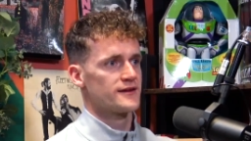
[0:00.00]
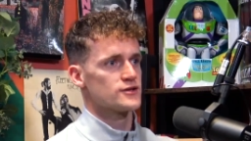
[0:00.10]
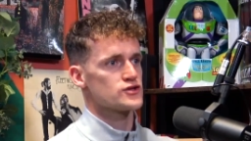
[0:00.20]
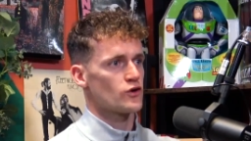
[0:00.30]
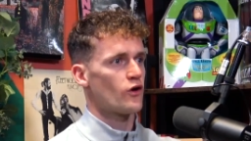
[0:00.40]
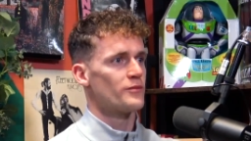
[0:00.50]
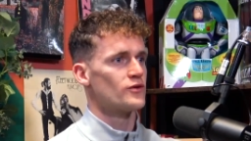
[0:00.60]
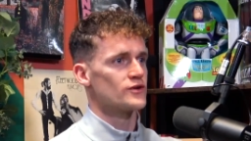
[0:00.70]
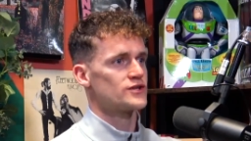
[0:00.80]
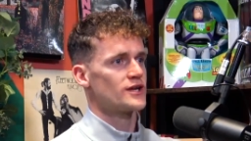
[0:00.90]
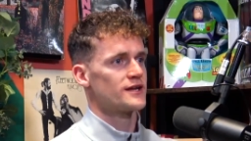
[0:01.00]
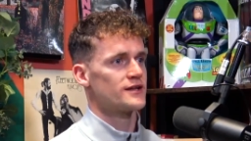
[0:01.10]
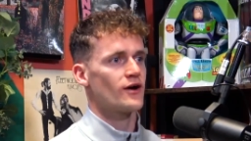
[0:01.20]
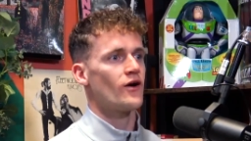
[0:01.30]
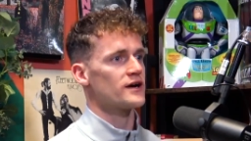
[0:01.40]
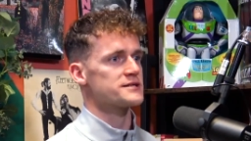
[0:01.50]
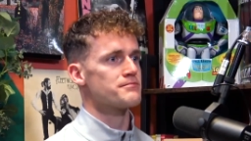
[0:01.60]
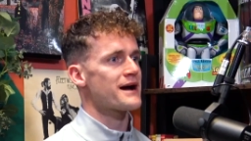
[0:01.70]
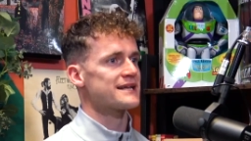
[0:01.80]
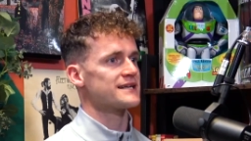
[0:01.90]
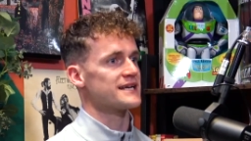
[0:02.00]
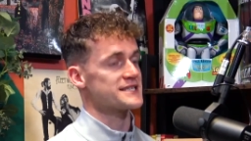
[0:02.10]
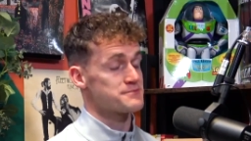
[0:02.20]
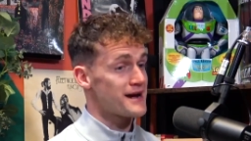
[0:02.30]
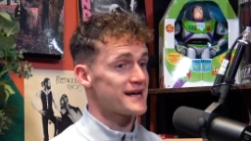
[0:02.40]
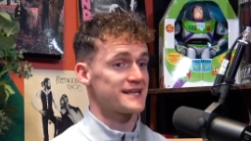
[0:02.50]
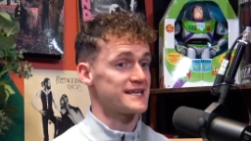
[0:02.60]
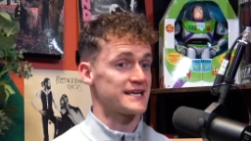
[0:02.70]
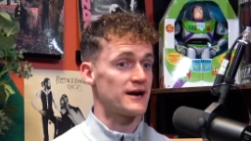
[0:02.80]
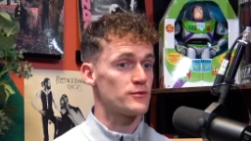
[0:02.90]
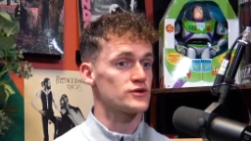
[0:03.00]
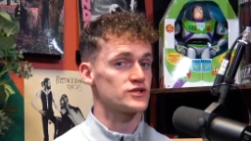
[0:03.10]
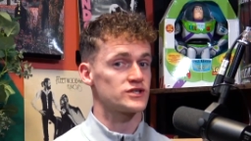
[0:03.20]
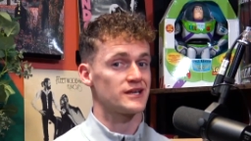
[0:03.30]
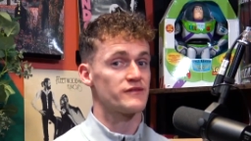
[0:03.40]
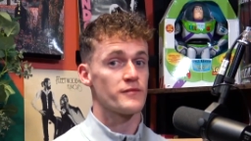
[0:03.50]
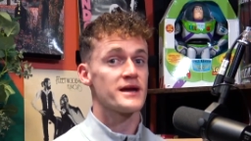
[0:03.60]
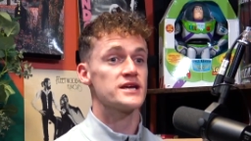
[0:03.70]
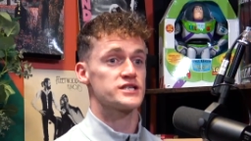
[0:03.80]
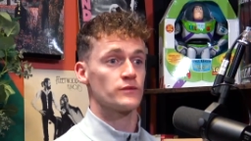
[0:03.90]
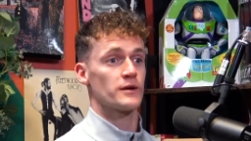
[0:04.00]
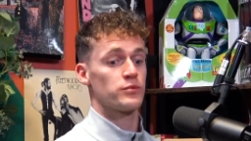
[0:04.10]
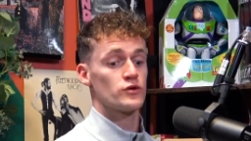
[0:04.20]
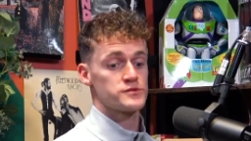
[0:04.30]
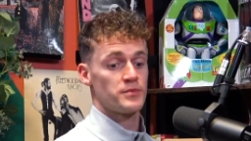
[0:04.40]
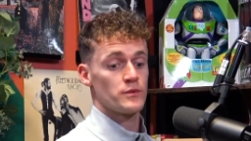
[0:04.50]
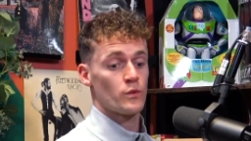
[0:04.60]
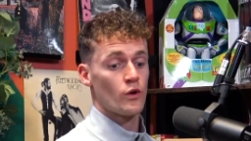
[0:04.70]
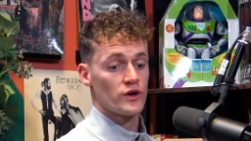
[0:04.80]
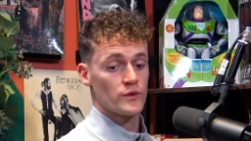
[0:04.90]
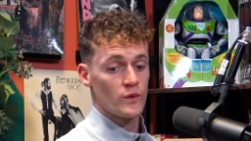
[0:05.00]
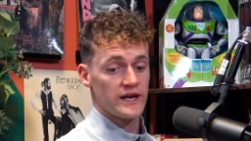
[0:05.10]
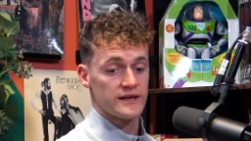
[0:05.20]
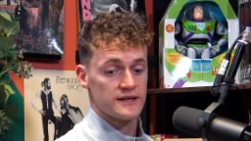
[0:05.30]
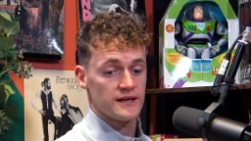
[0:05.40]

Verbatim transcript: So you don't much. stop. No, it's mad. Yeah. It's mad like how much information is out there. Plus, by working with